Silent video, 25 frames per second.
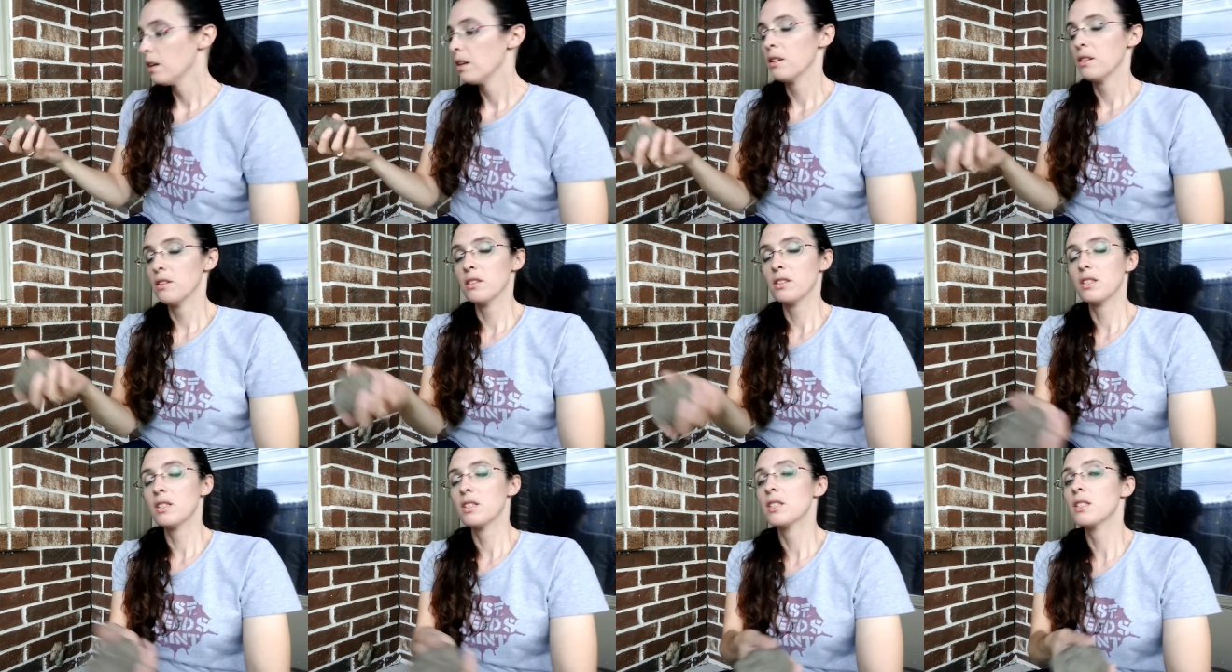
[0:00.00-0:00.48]

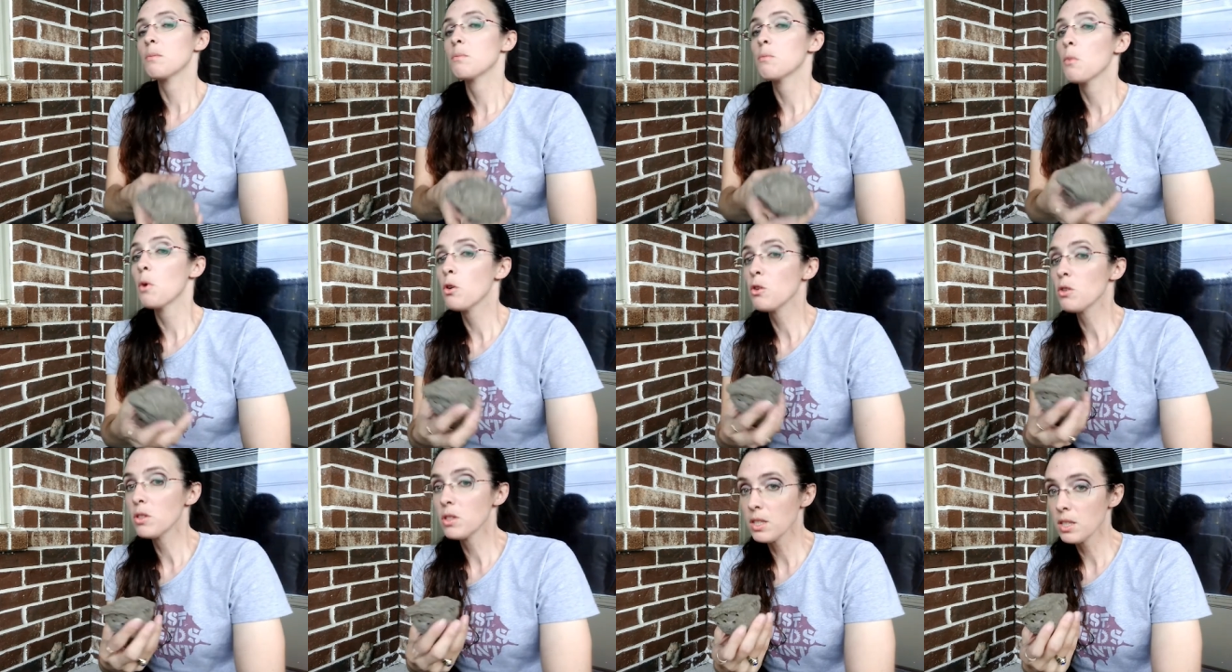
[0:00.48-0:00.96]
Now, this is
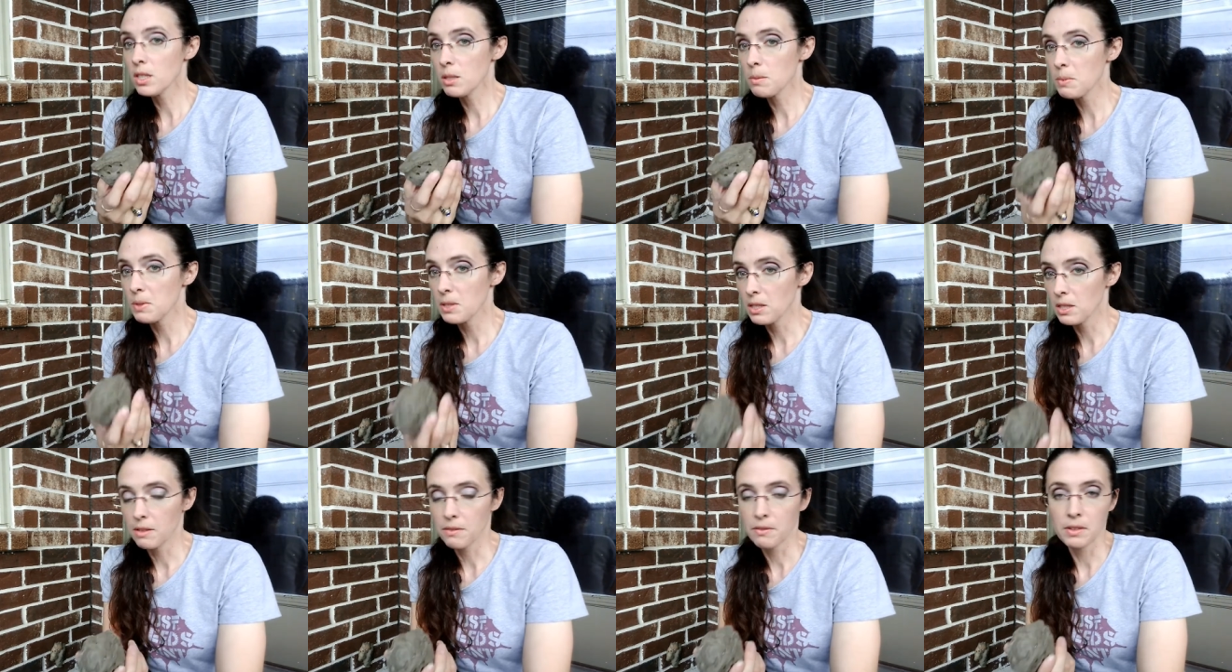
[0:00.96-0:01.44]
mostly
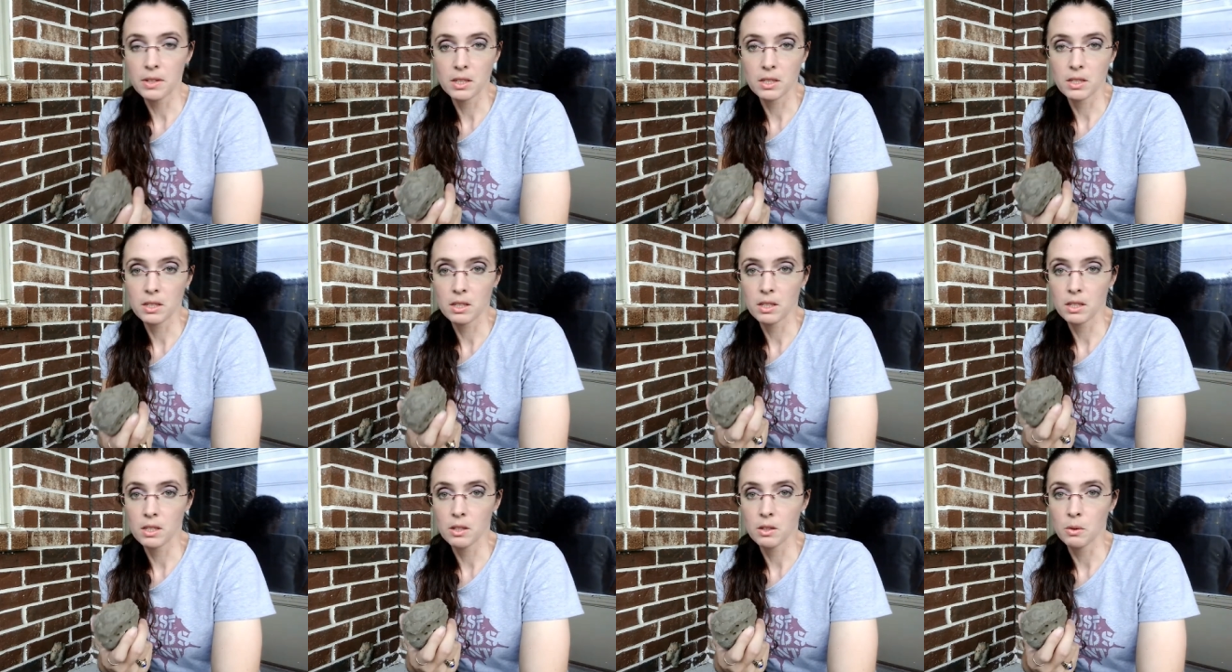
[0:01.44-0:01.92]
specific
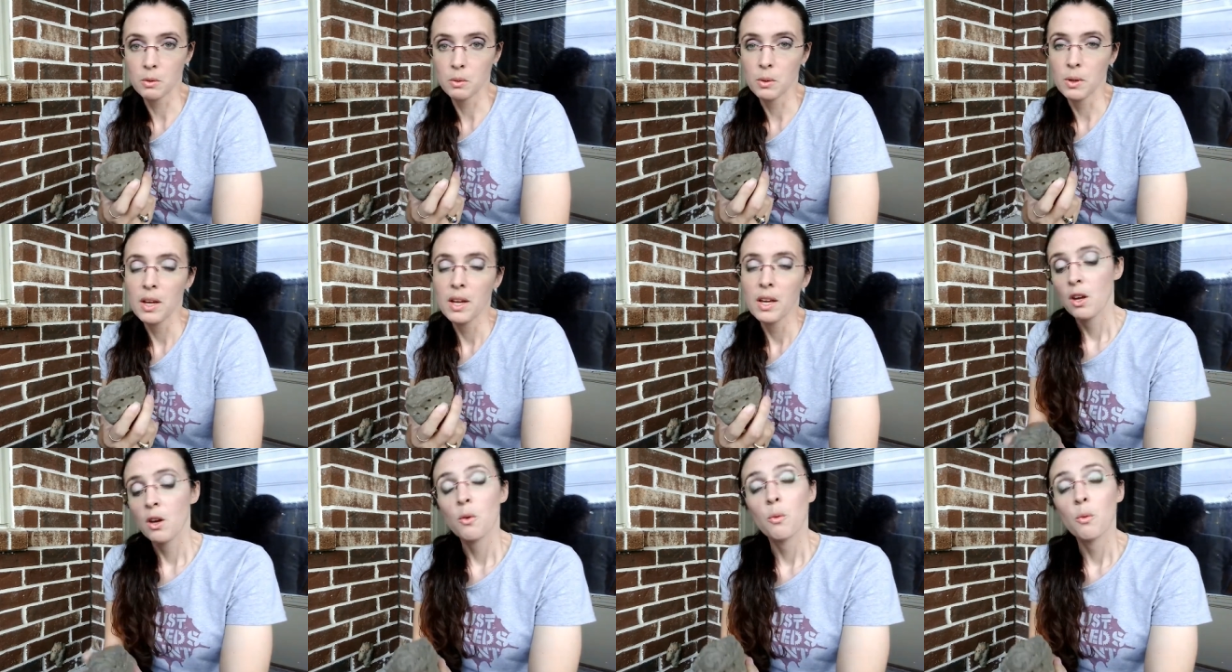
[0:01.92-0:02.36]
to you